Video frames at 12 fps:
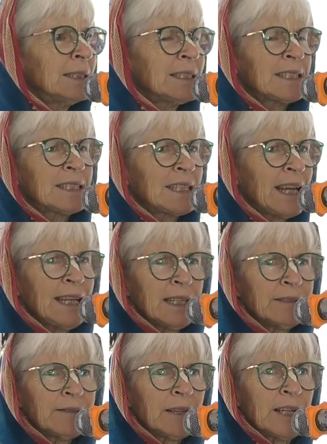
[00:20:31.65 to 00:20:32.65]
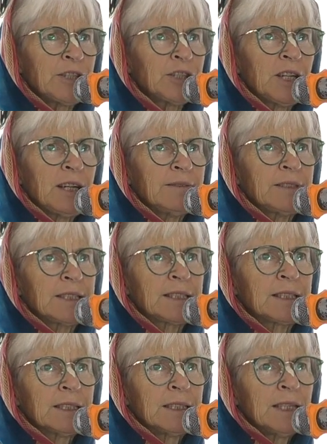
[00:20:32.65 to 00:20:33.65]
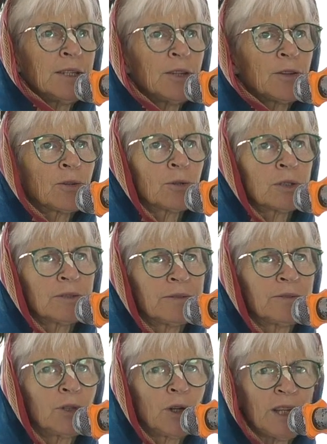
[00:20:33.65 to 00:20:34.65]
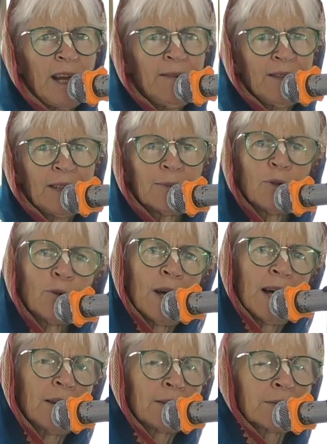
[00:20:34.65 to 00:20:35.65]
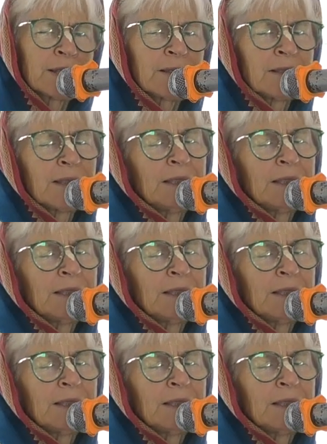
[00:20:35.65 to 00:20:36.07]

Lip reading: saintly Vaishnavas, and the thought of not having them around was